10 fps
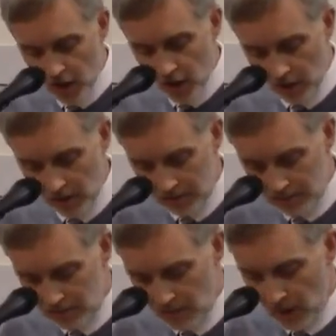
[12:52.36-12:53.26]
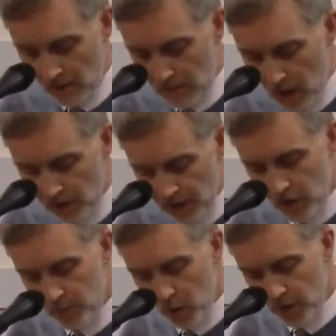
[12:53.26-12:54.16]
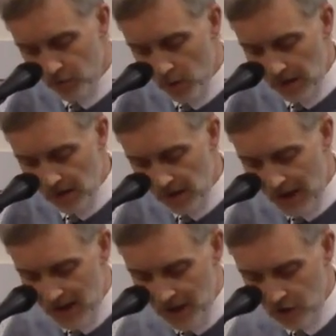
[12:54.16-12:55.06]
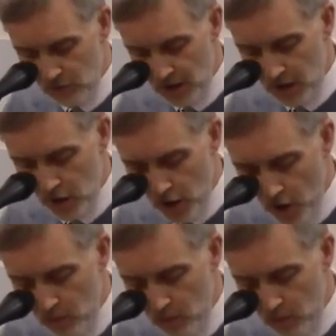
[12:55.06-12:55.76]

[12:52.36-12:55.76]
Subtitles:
to you, among those born of women, there has arisen